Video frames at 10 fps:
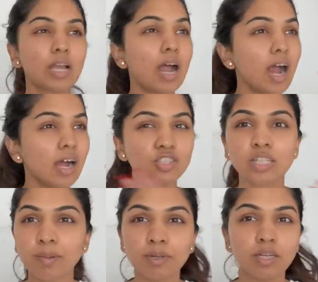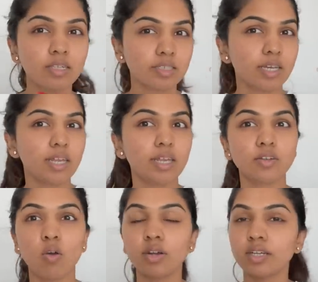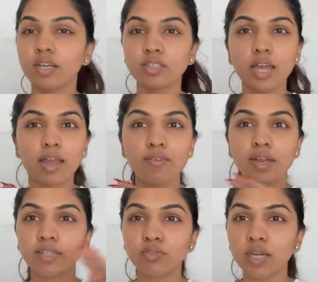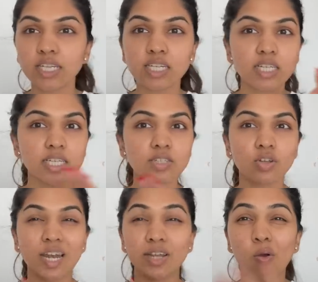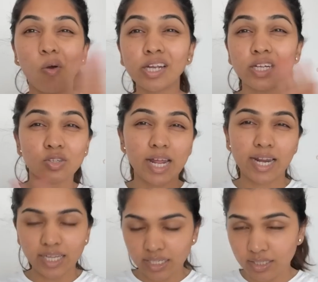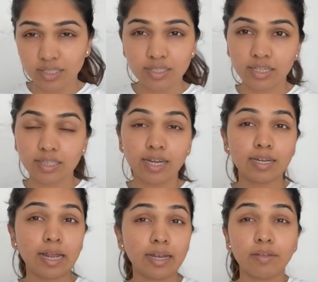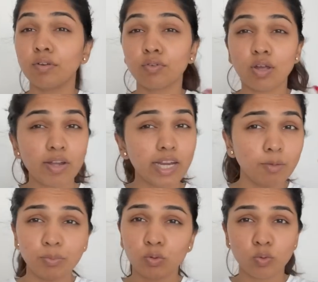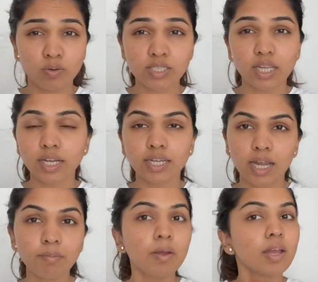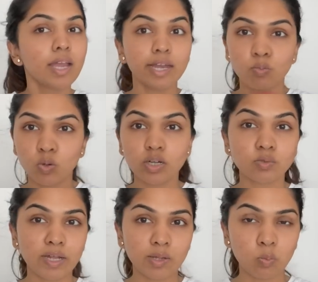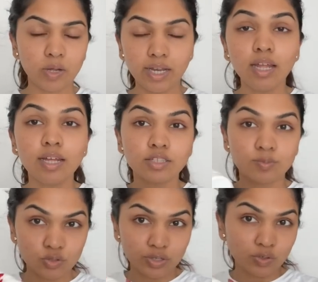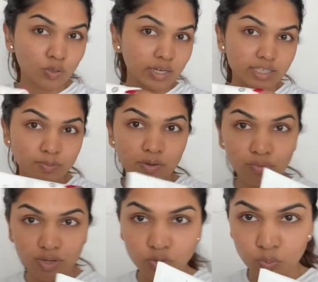harsh chemicals in it, or it doesn't have any fragrance or any oils or any irritants like that. And even if you have acne prone, whatever skin type, it works very well. So I'm just going to cleanse my face